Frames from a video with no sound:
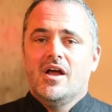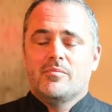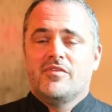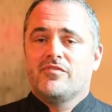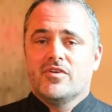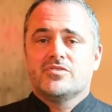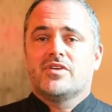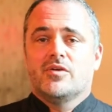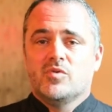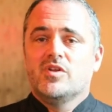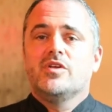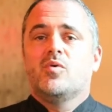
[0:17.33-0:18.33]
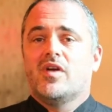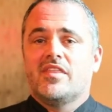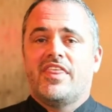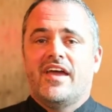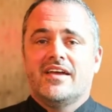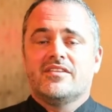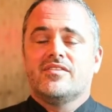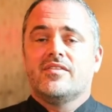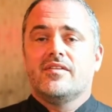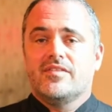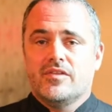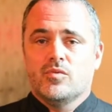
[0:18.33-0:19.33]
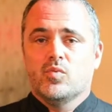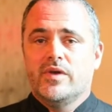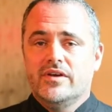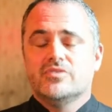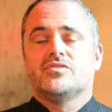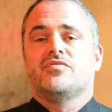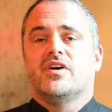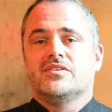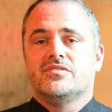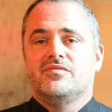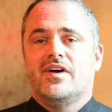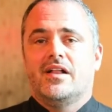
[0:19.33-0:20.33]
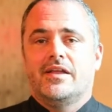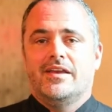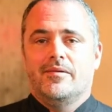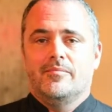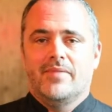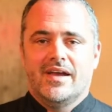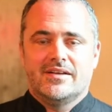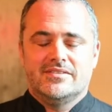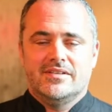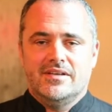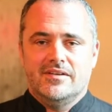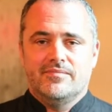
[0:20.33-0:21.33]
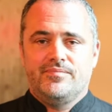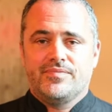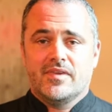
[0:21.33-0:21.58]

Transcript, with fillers: But first, I really want to thank the readers of Hudson Valley Magazine